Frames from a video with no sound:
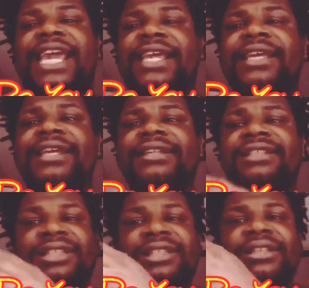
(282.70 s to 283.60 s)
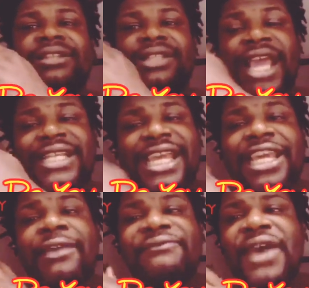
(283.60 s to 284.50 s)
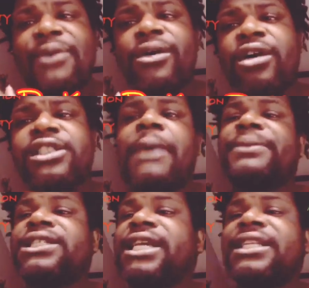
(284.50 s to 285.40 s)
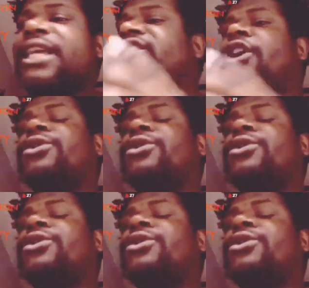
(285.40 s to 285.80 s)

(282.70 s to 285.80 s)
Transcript: shit, they digging them pharaohs up and shit, then